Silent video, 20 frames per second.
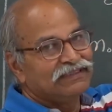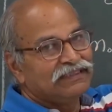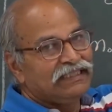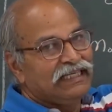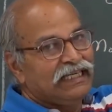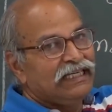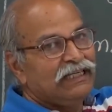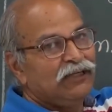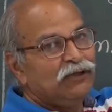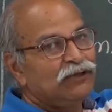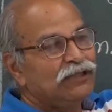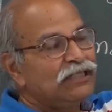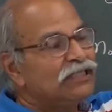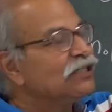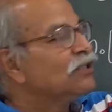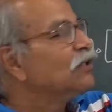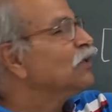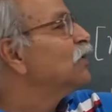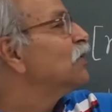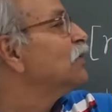In Newton's
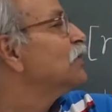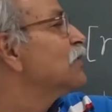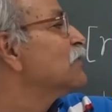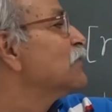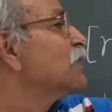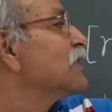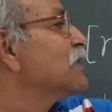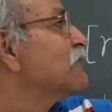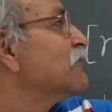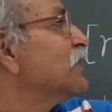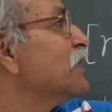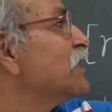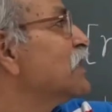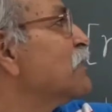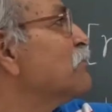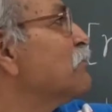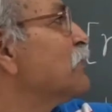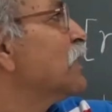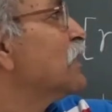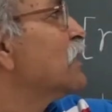law, it was a very
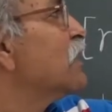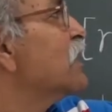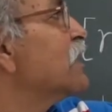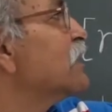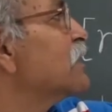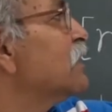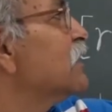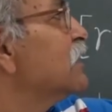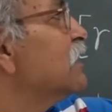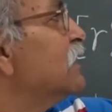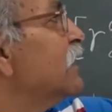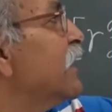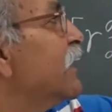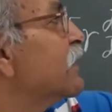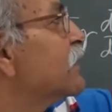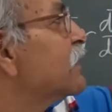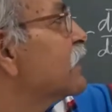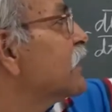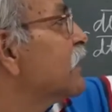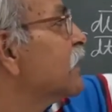simple relation,
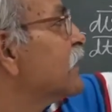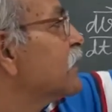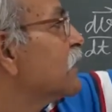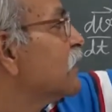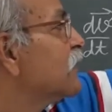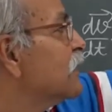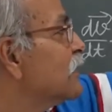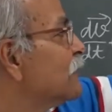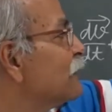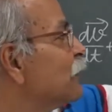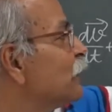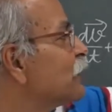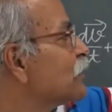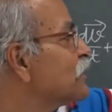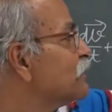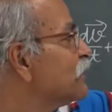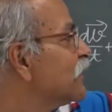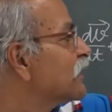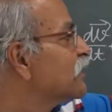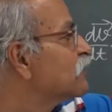acceleration is force
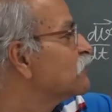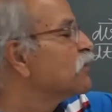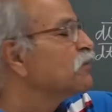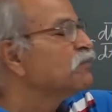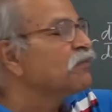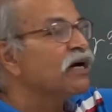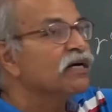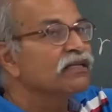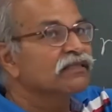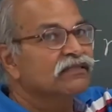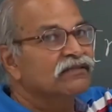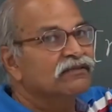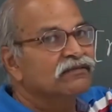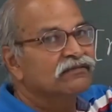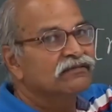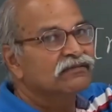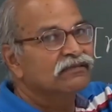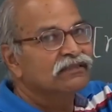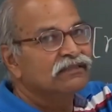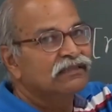divided by mass,
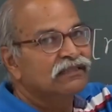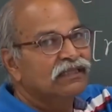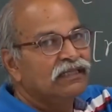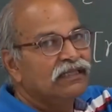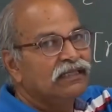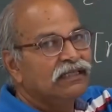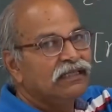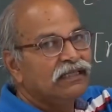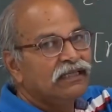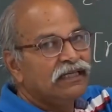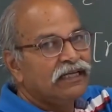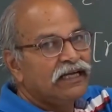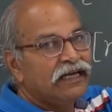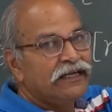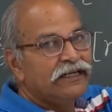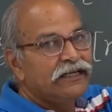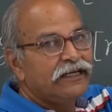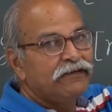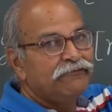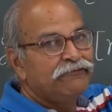
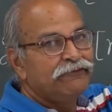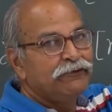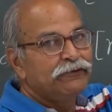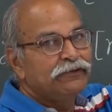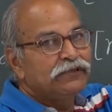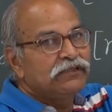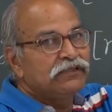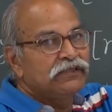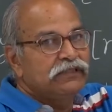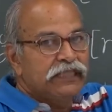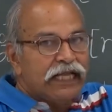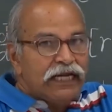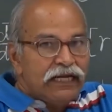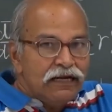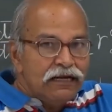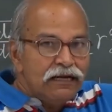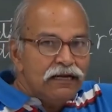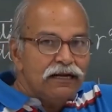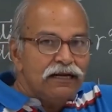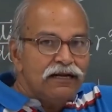and if you
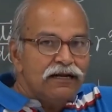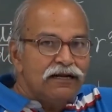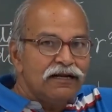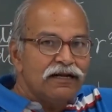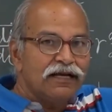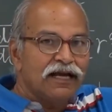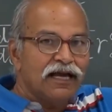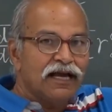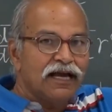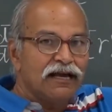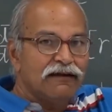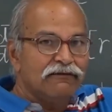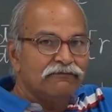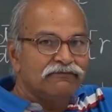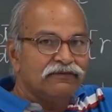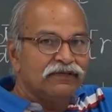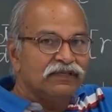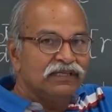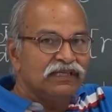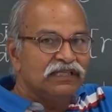still
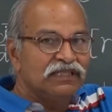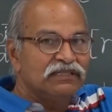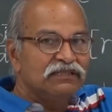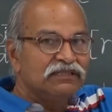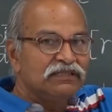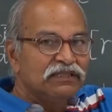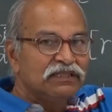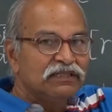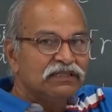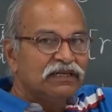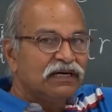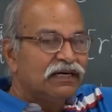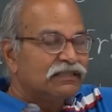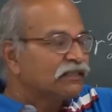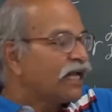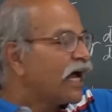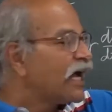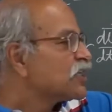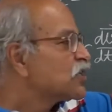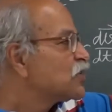have
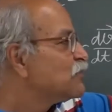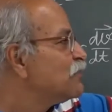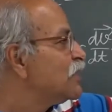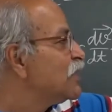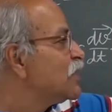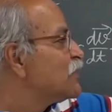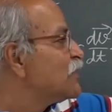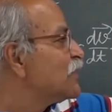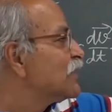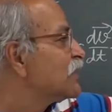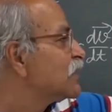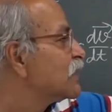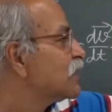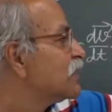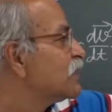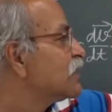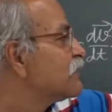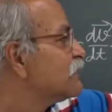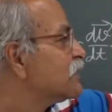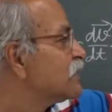attachment with
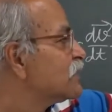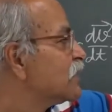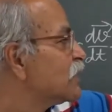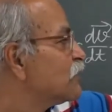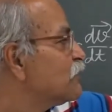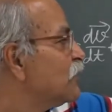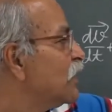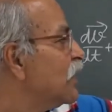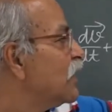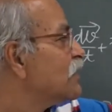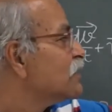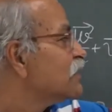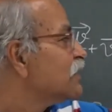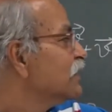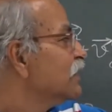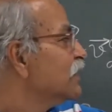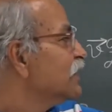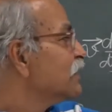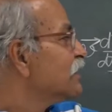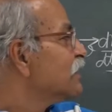relativistic mass,
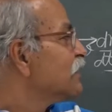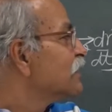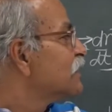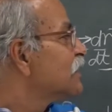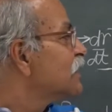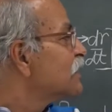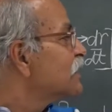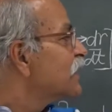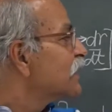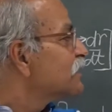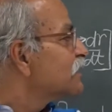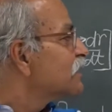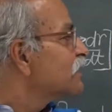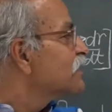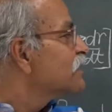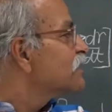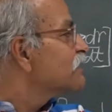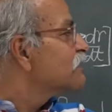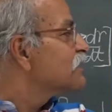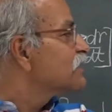this is that
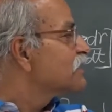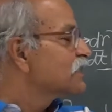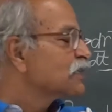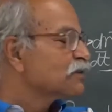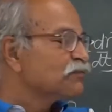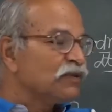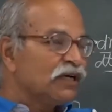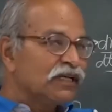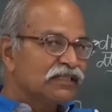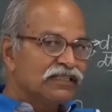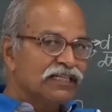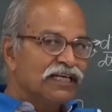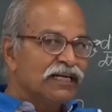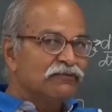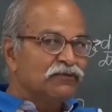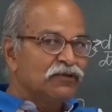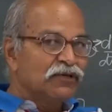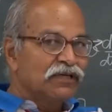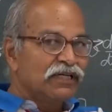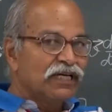relativistic mass
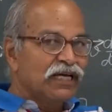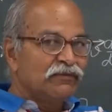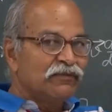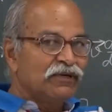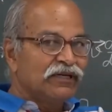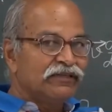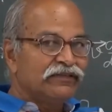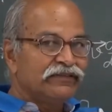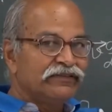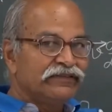m naught gamma.